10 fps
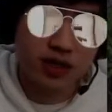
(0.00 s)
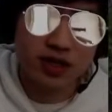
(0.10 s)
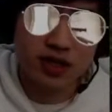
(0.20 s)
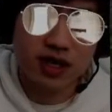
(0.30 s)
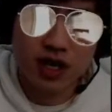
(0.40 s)

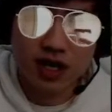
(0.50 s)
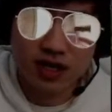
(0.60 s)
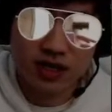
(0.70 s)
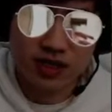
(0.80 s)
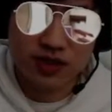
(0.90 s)

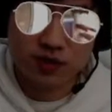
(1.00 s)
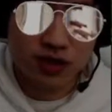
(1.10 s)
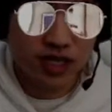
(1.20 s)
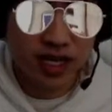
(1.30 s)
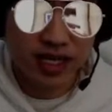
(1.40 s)
they're just
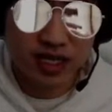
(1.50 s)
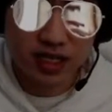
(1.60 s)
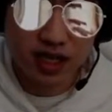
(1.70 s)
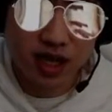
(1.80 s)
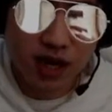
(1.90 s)
really likely to
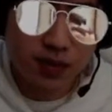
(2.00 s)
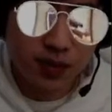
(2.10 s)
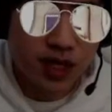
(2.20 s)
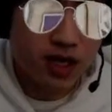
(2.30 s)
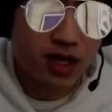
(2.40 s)
clump.
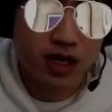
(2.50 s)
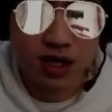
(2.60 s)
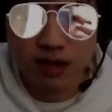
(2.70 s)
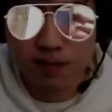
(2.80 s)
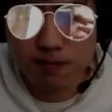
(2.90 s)

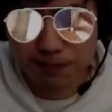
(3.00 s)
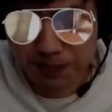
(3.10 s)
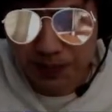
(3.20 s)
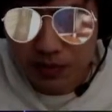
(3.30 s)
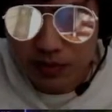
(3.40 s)
Um,
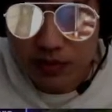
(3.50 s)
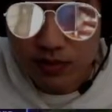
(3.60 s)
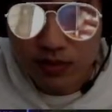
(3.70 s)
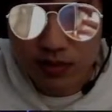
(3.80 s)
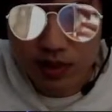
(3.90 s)

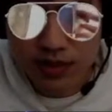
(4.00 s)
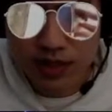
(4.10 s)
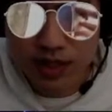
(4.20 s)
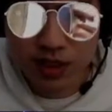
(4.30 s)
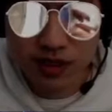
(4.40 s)

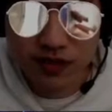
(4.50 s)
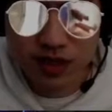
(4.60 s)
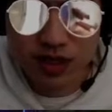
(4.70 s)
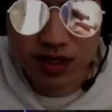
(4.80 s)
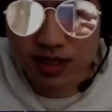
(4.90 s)
so if you're
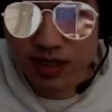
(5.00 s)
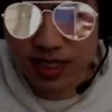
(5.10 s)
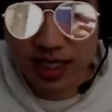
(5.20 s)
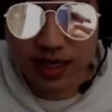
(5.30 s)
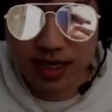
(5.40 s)
gonna
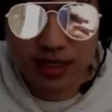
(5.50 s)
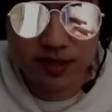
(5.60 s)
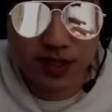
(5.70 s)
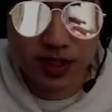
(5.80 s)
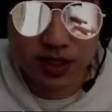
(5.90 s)
take this
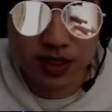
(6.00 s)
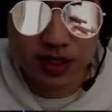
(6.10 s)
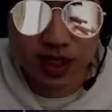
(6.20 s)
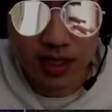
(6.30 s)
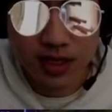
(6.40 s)
build,
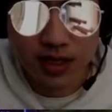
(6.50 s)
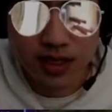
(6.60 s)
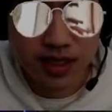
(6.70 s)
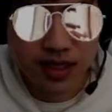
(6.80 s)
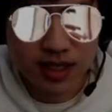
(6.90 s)

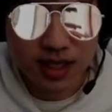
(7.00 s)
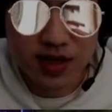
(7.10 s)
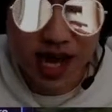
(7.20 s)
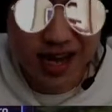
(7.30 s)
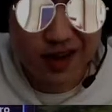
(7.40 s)
you
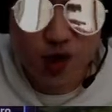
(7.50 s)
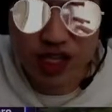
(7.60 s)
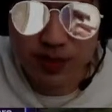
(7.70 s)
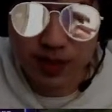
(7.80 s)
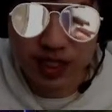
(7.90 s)
kind of
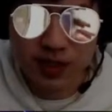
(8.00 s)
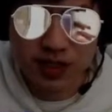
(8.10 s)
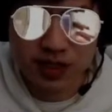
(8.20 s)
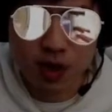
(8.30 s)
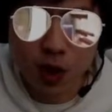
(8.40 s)
want to
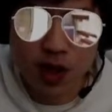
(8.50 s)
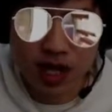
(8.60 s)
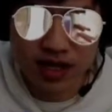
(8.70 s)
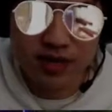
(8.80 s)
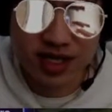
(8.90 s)
pierce all
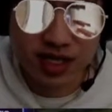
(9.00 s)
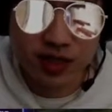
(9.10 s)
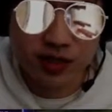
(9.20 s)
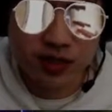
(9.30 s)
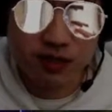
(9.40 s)
enemy
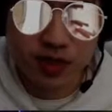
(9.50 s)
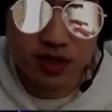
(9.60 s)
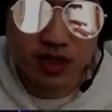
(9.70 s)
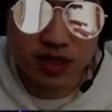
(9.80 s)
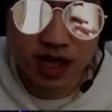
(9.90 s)
heroes most
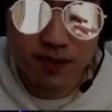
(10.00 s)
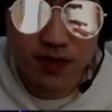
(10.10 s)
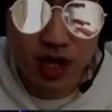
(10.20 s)
of the time.